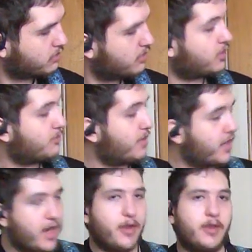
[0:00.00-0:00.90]
No matter
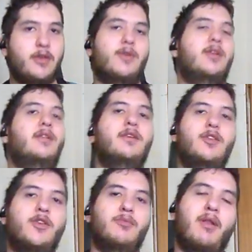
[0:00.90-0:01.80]
how you do it, you're
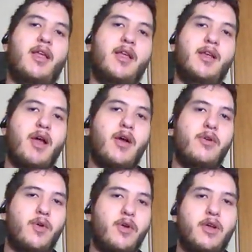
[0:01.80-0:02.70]
playing a power
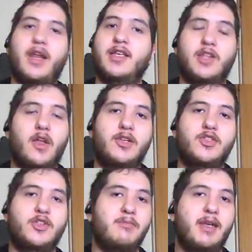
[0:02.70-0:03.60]
chord as long as you're
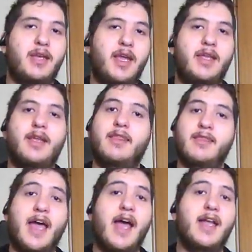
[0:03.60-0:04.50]
maintaining
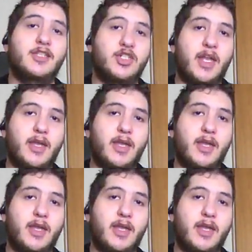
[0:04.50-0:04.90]
that shape.